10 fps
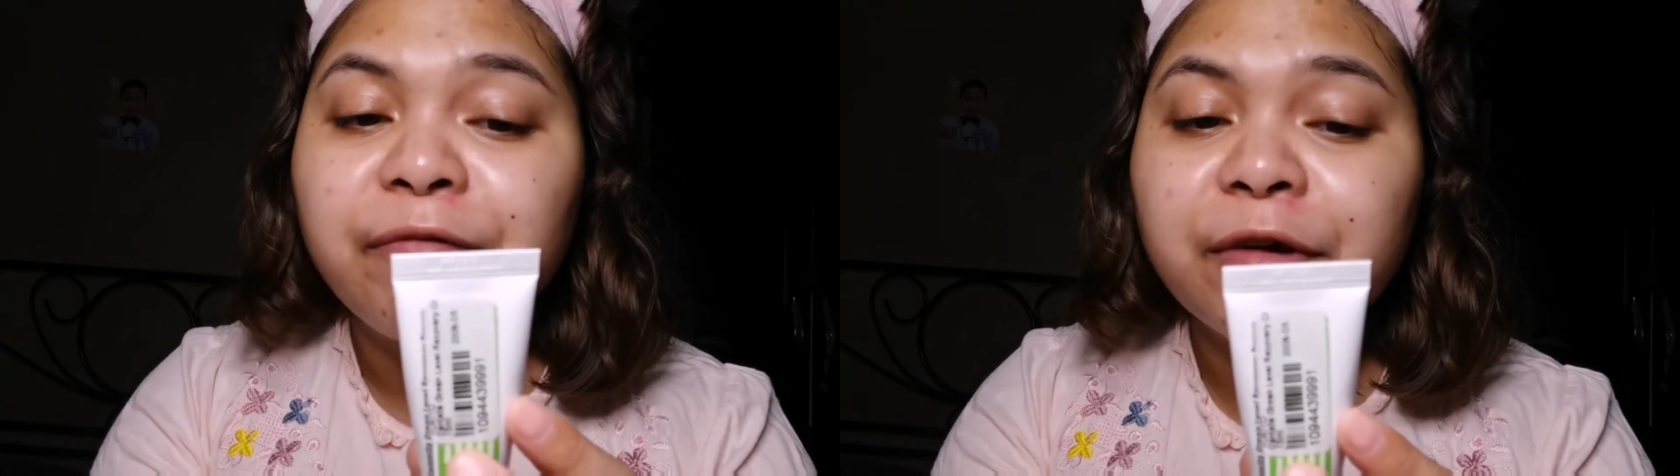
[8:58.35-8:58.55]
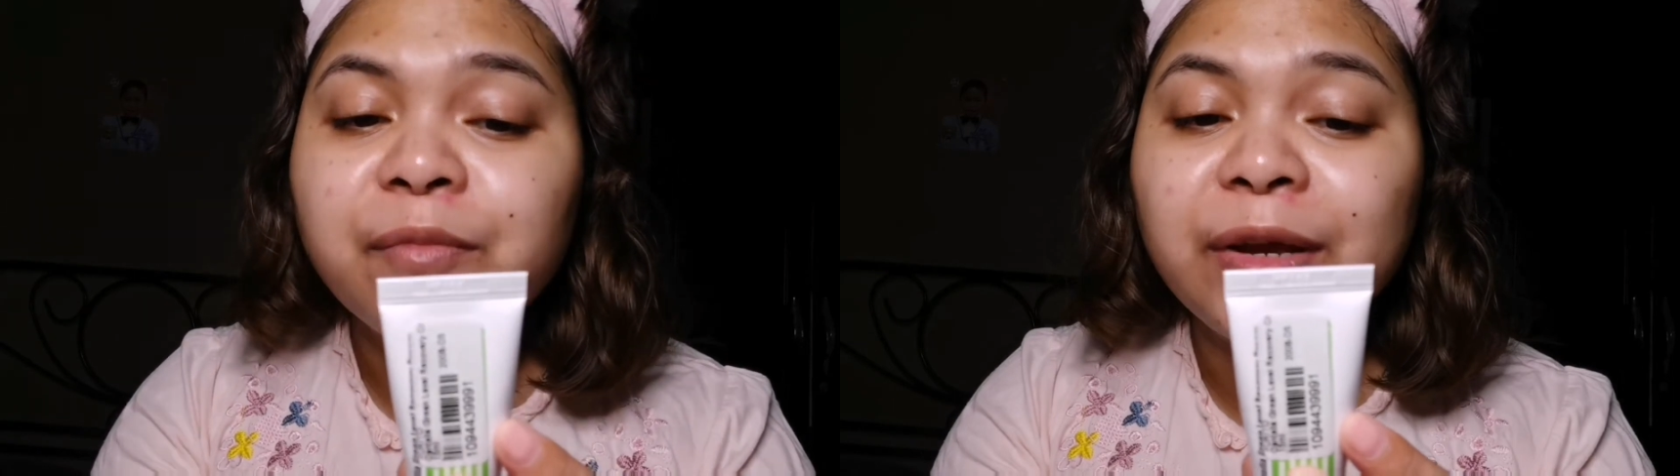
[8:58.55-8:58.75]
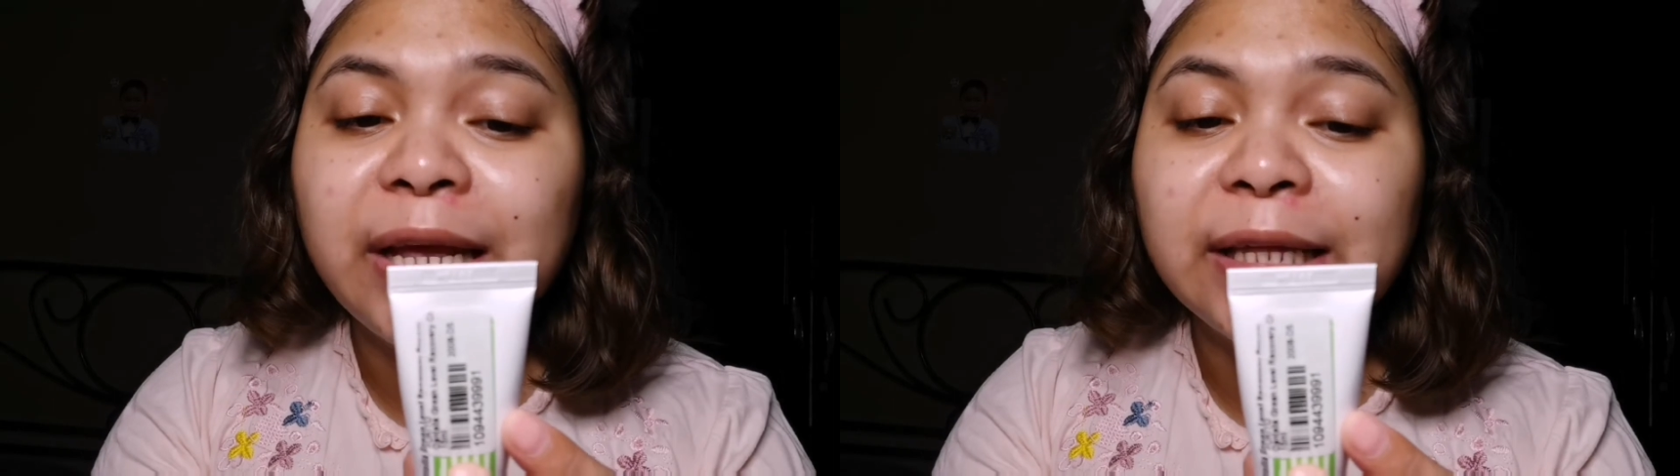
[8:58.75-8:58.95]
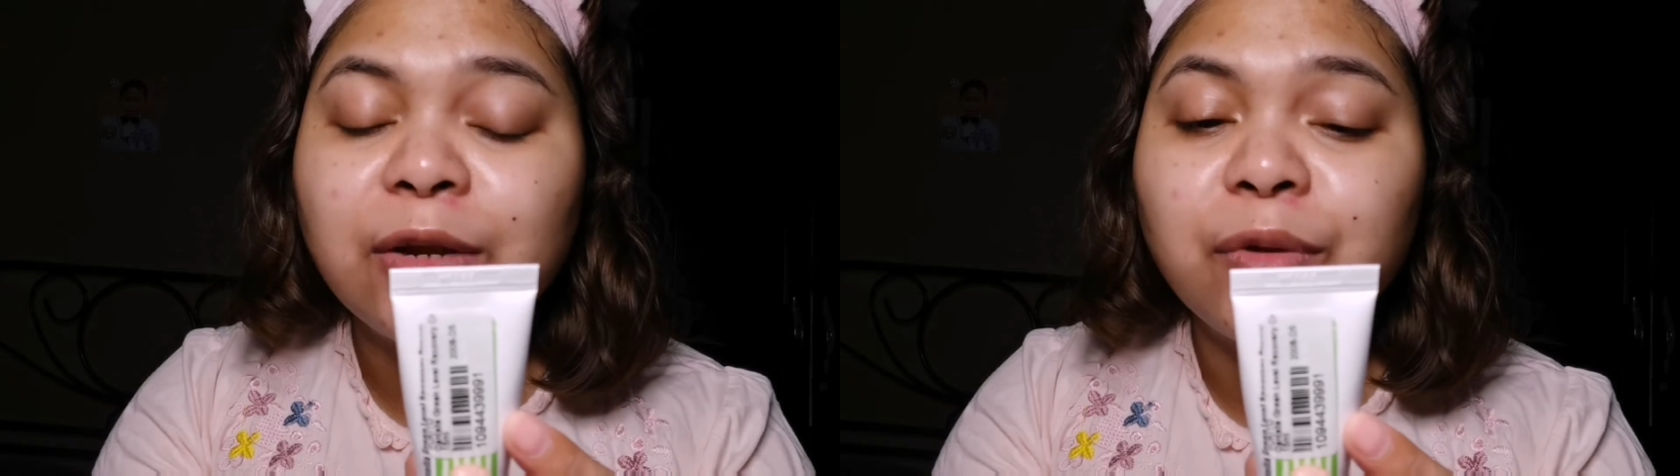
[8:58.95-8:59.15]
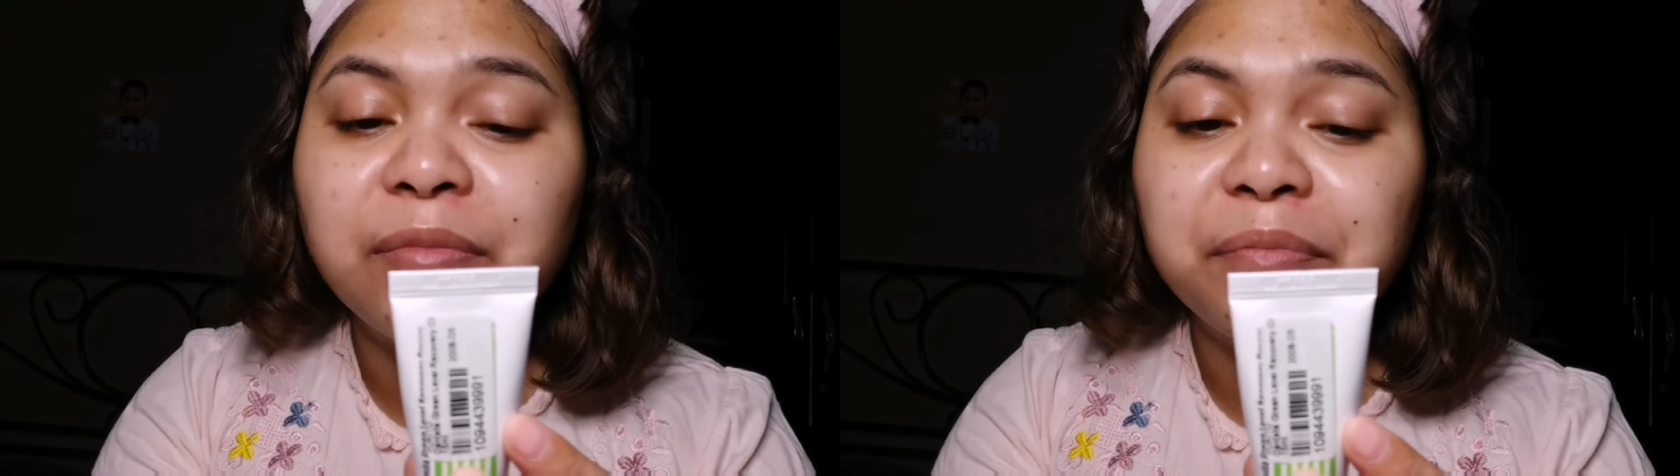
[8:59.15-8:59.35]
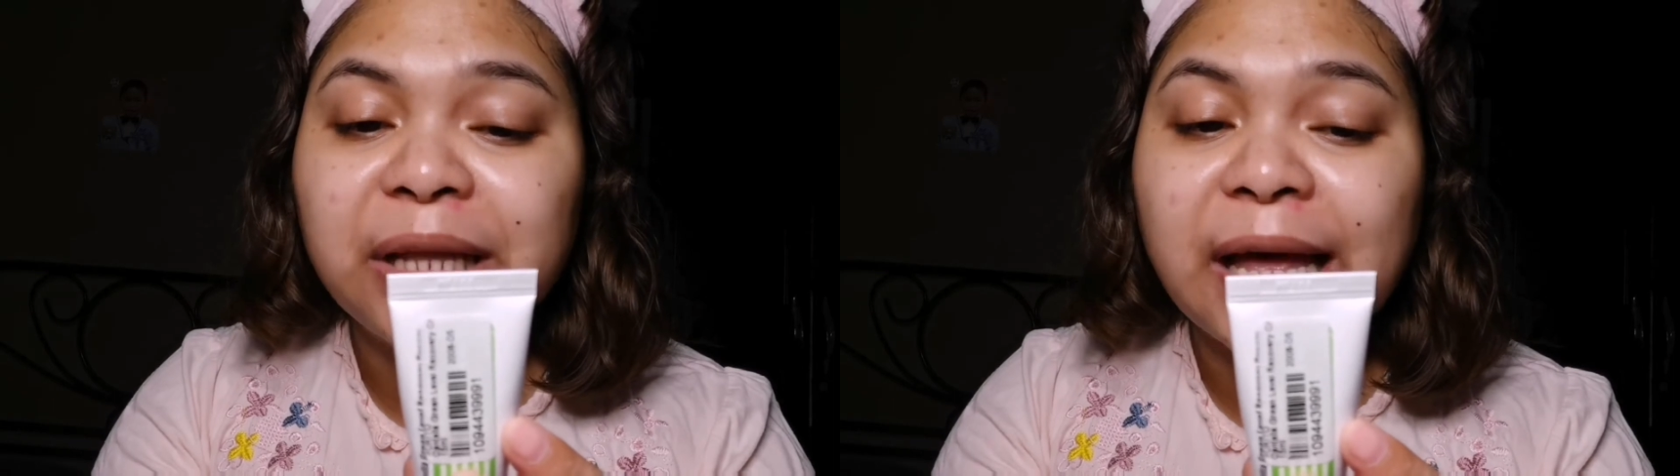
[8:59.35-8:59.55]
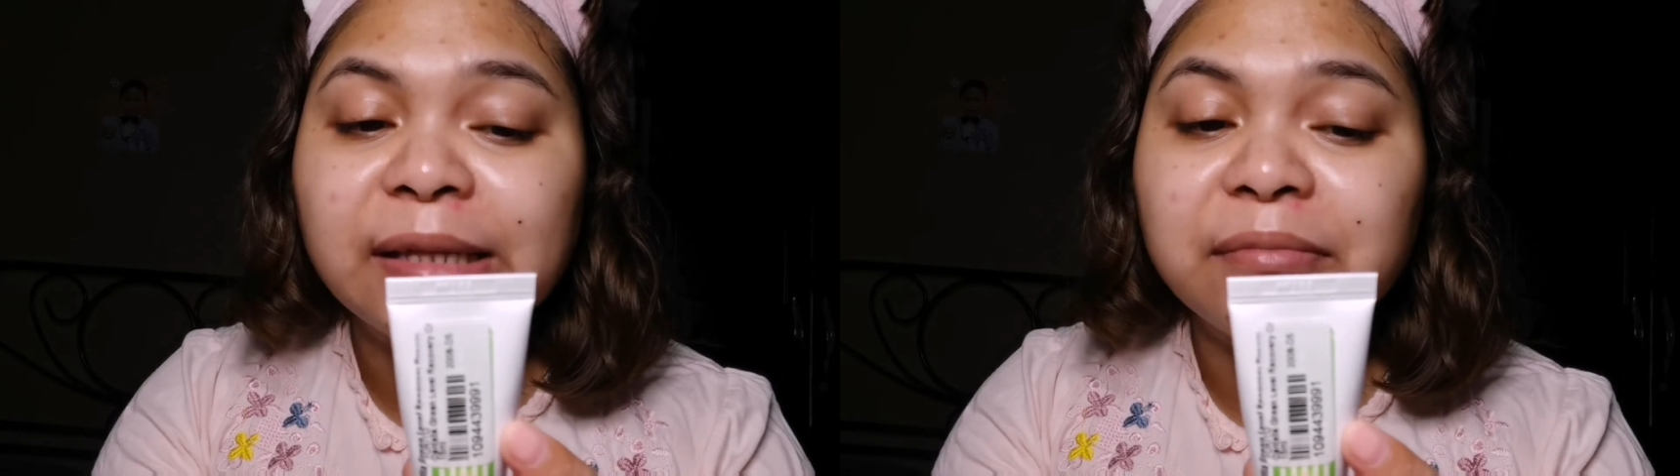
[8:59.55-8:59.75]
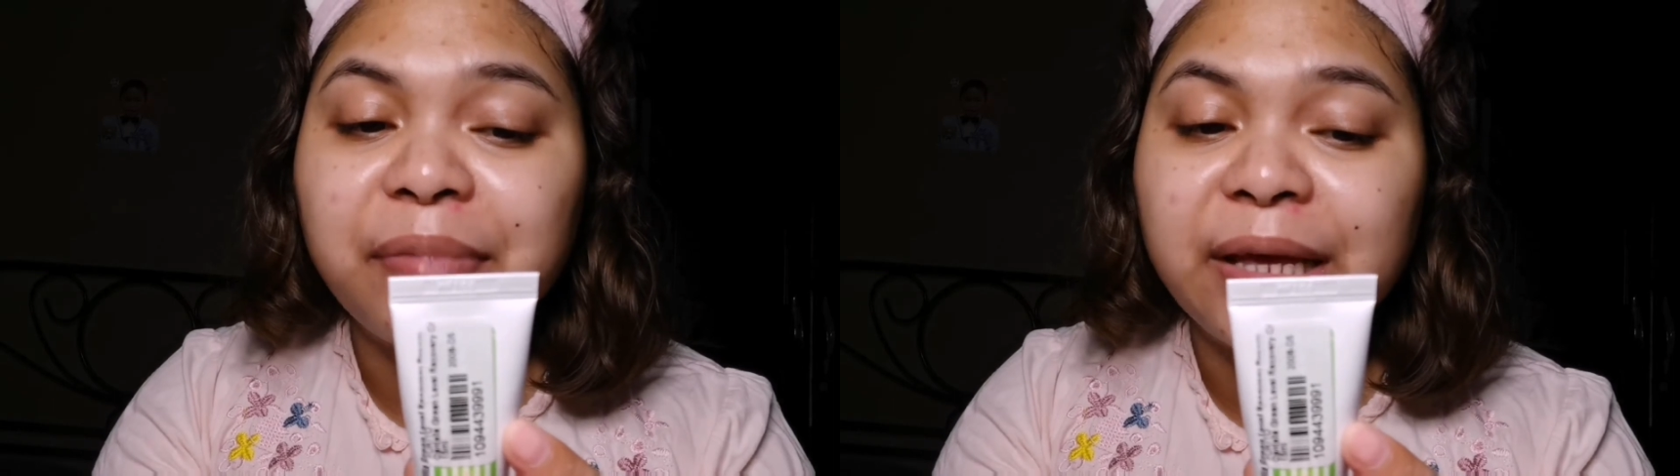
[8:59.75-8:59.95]
Formulated with
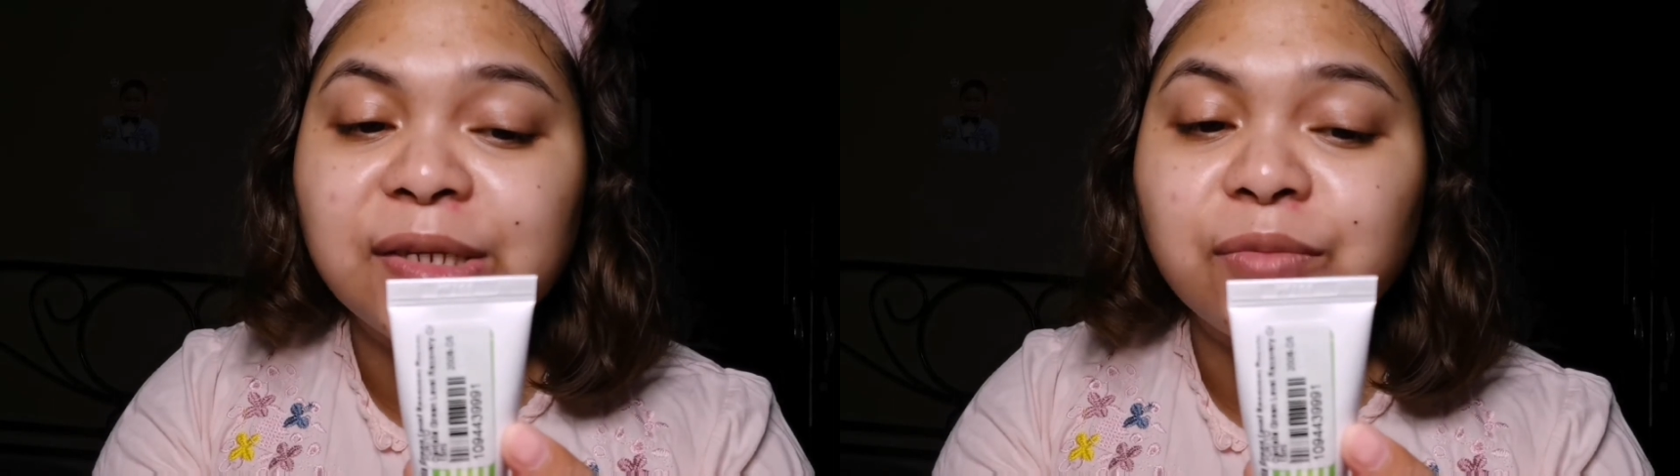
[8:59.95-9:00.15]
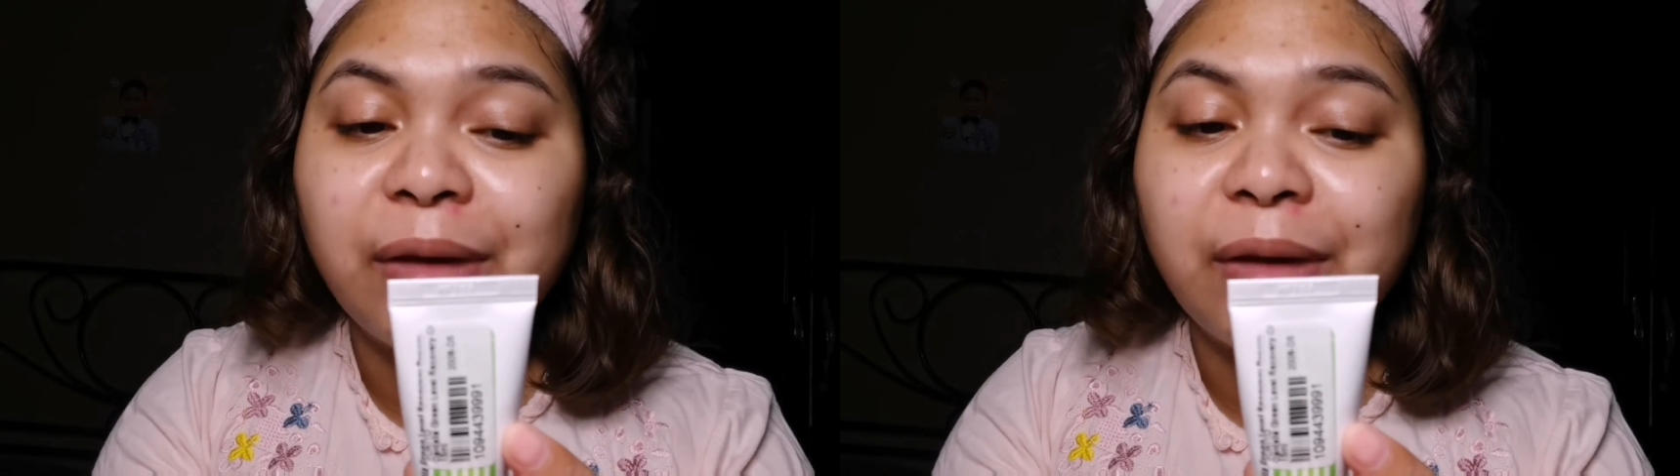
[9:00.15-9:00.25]
plant-based